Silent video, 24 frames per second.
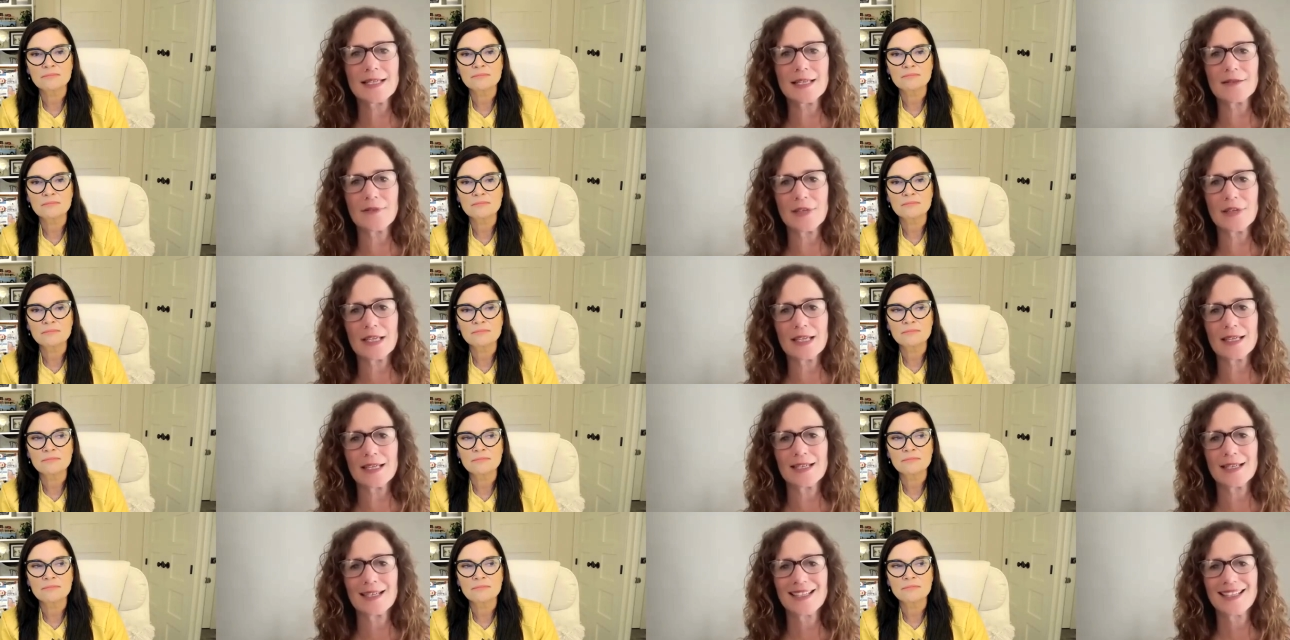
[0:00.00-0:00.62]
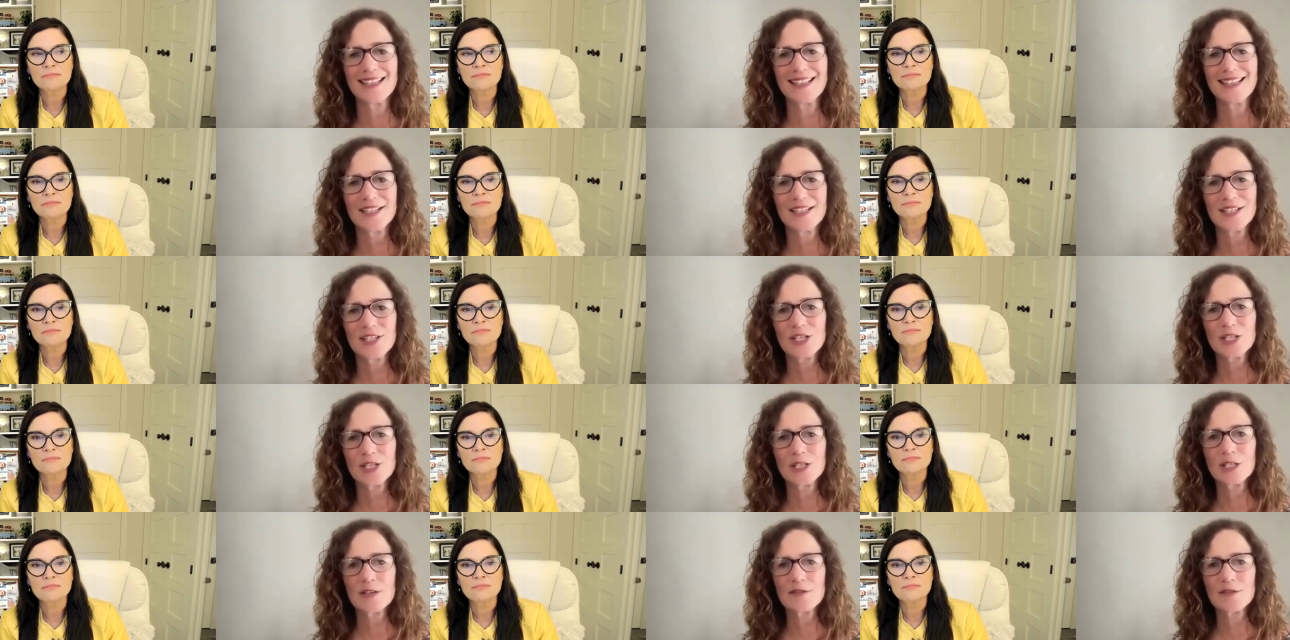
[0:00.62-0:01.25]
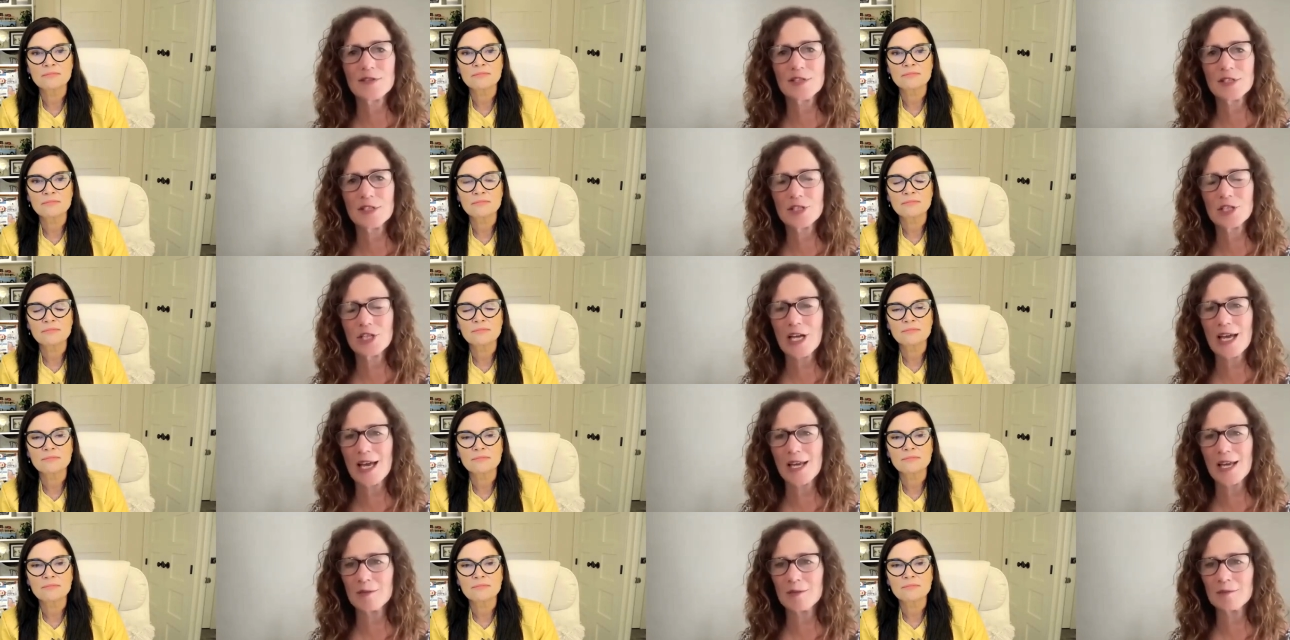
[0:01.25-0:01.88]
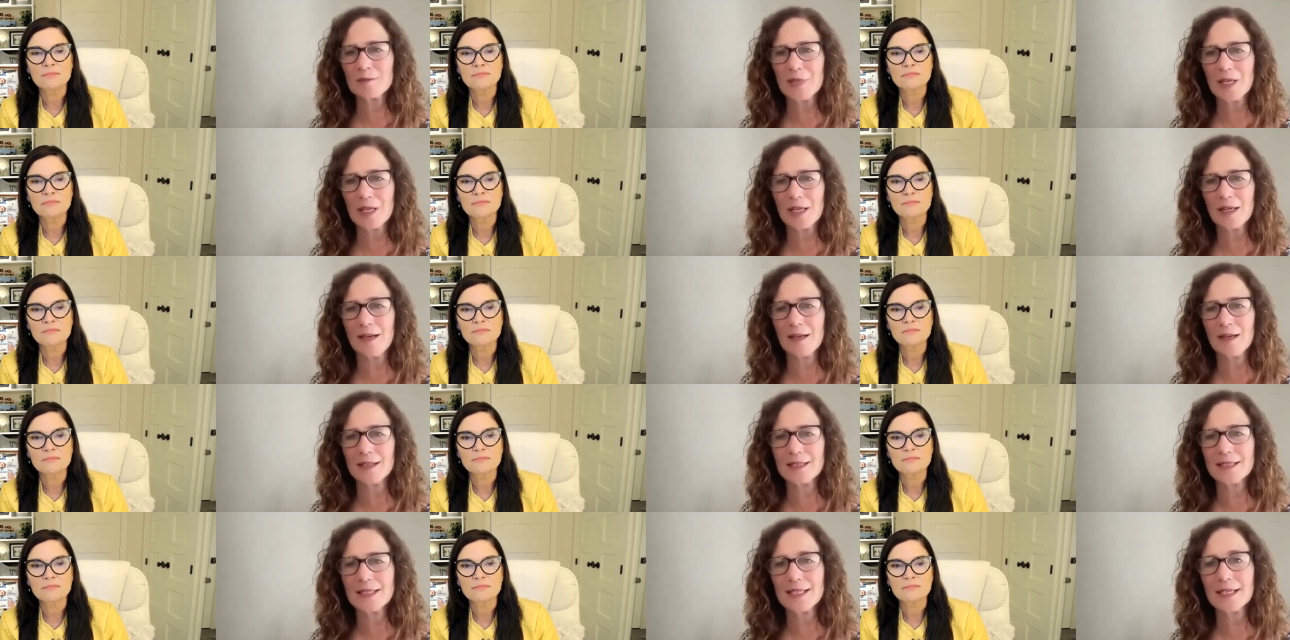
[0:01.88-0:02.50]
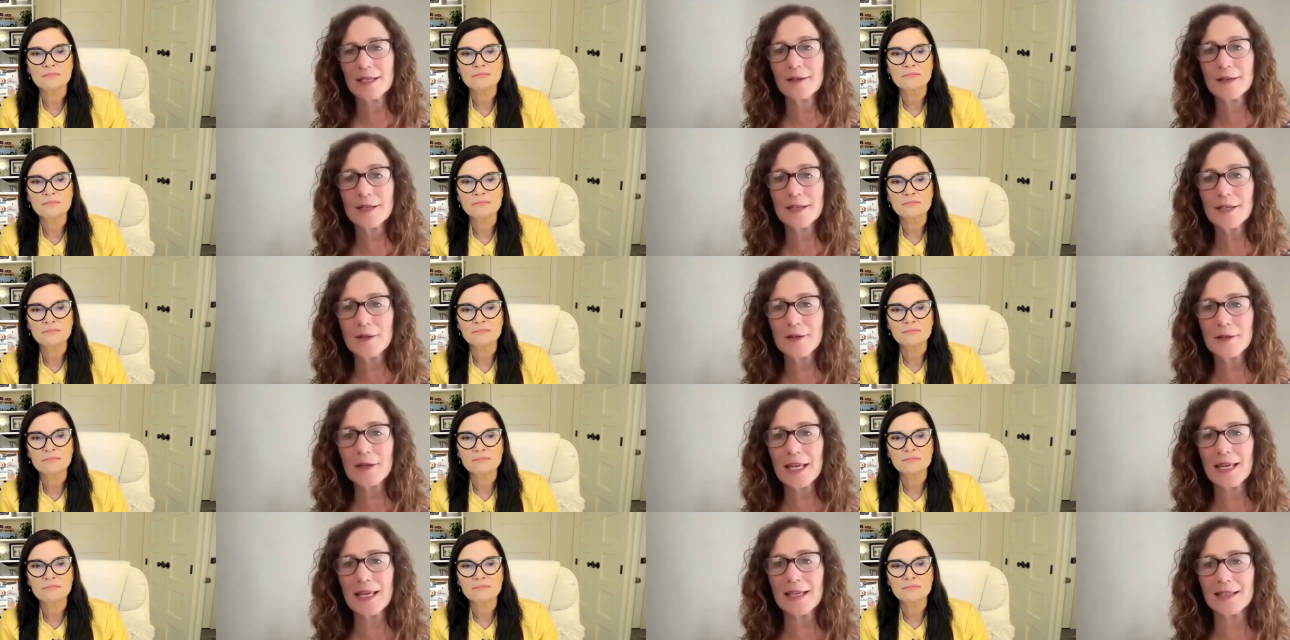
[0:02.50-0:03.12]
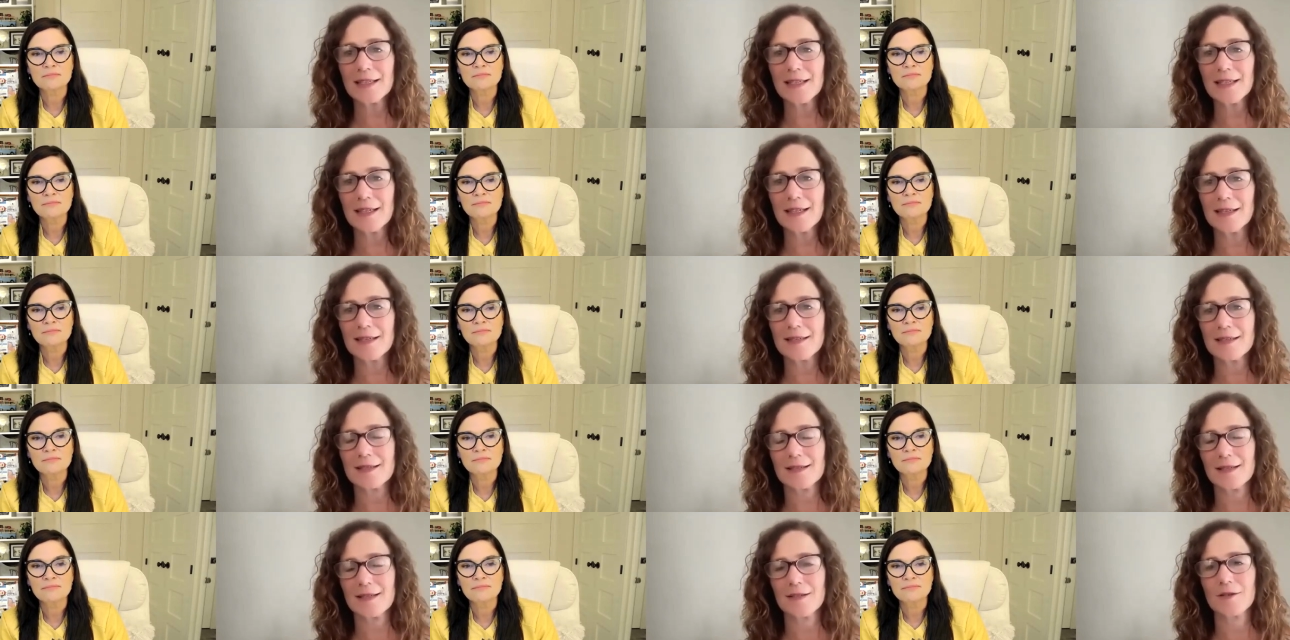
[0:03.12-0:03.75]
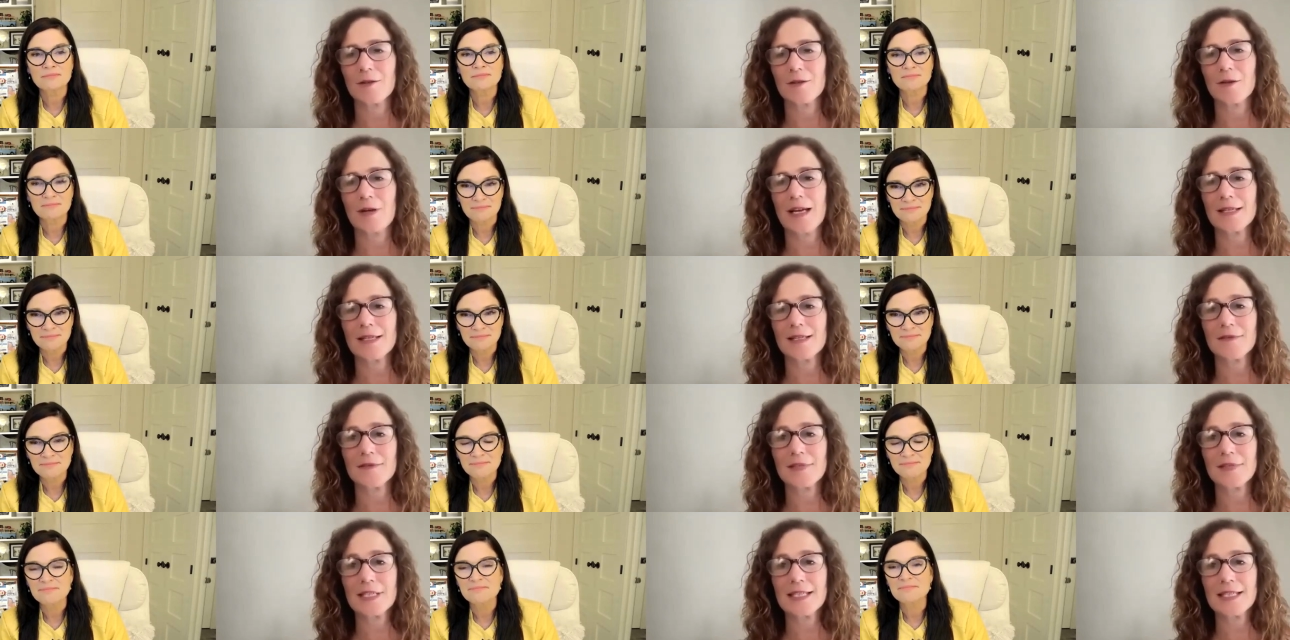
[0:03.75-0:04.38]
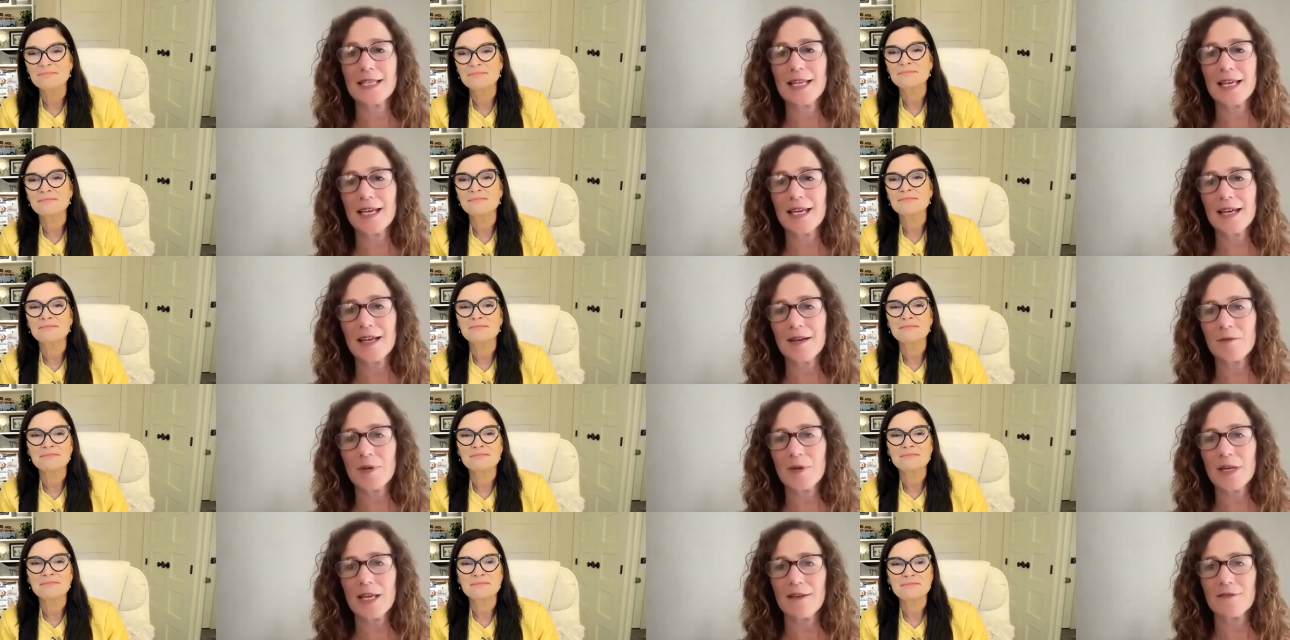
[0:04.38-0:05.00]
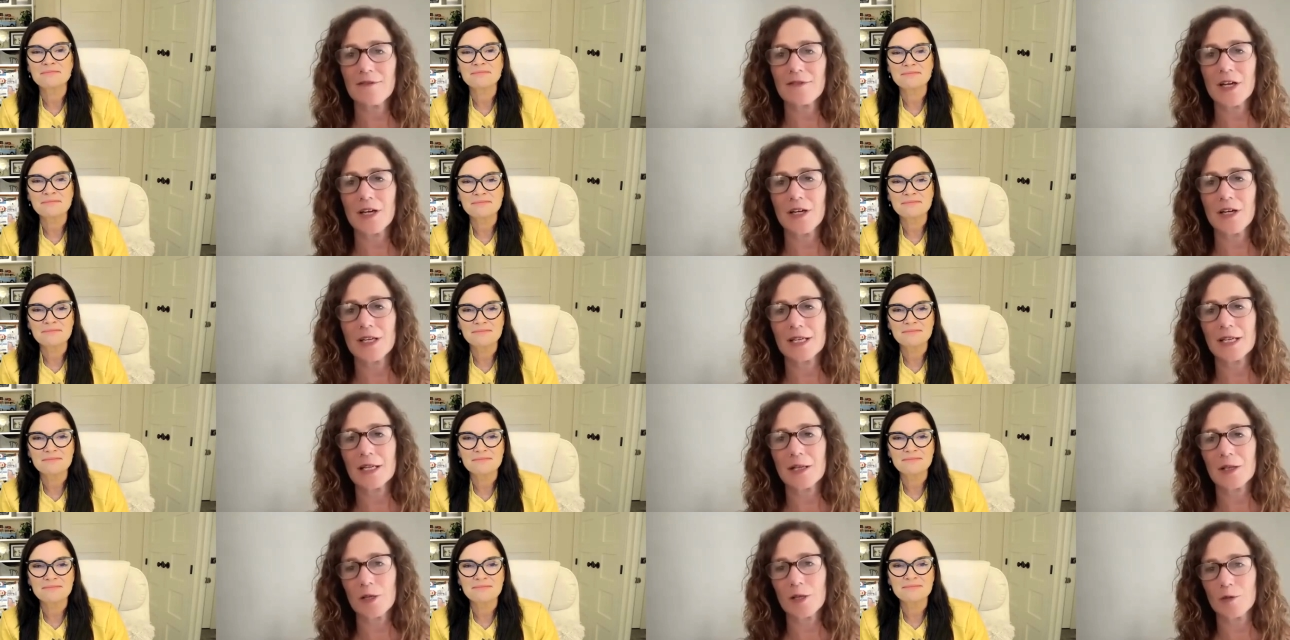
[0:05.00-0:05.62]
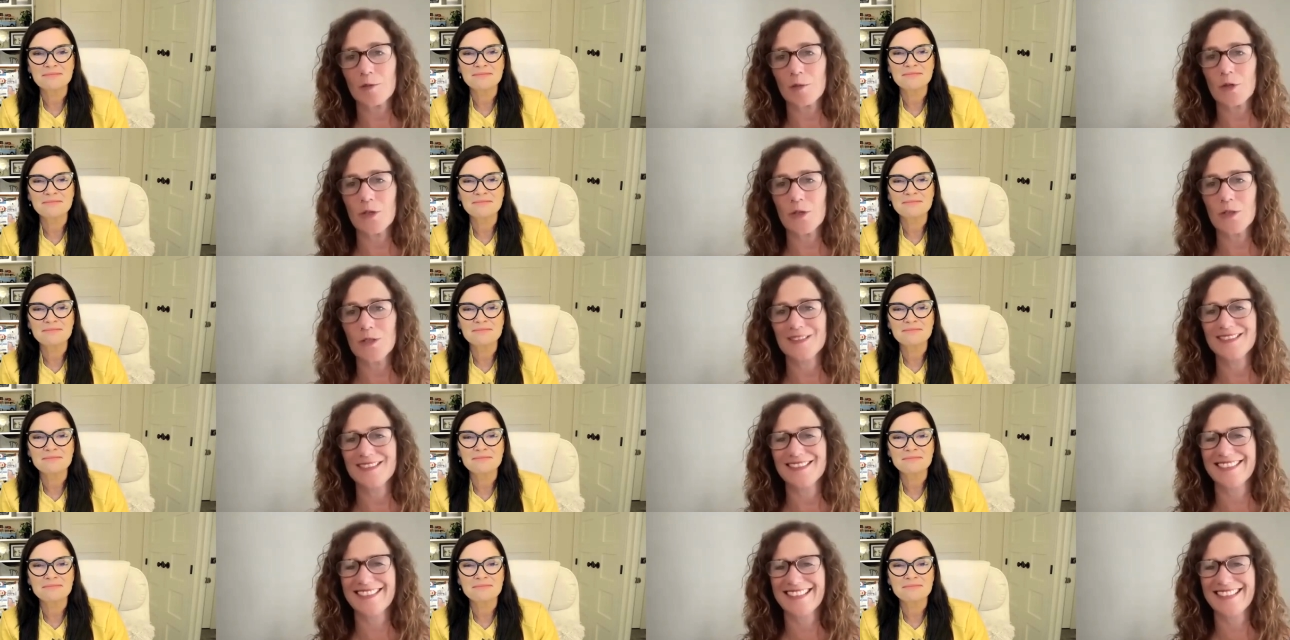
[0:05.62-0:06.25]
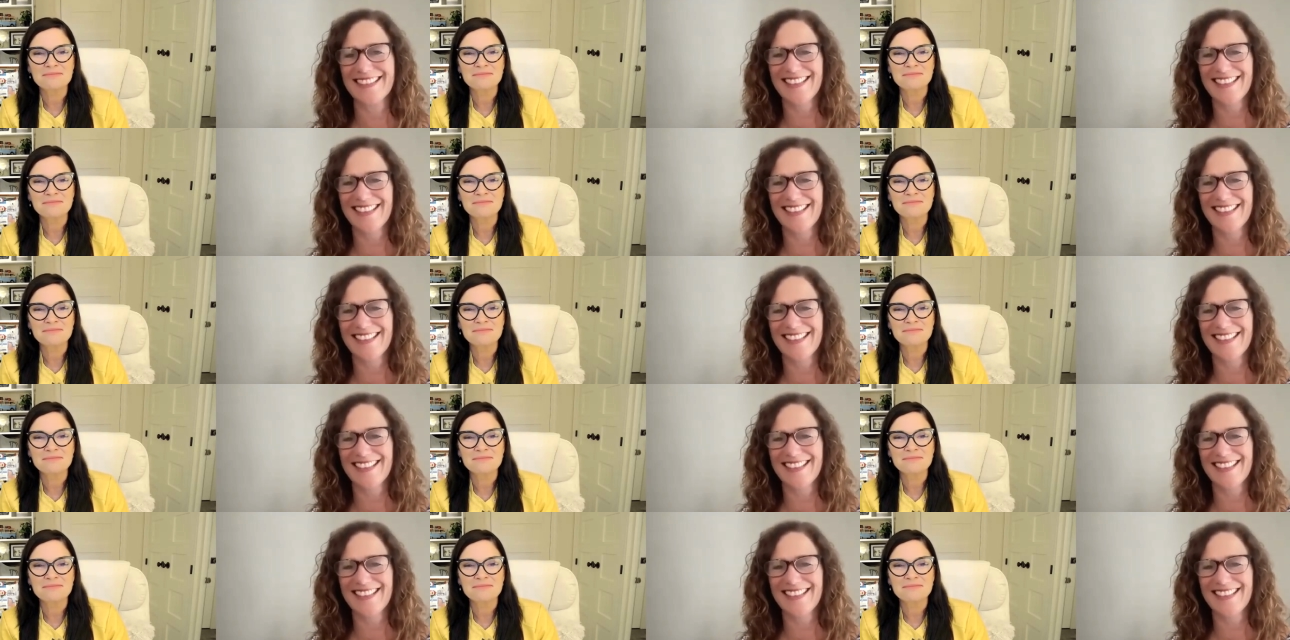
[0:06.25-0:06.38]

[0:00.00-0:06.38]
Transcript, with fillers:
Speaker 1: TV. She lives in Chatham, Ontario, Canada. So as of today, we have gone global.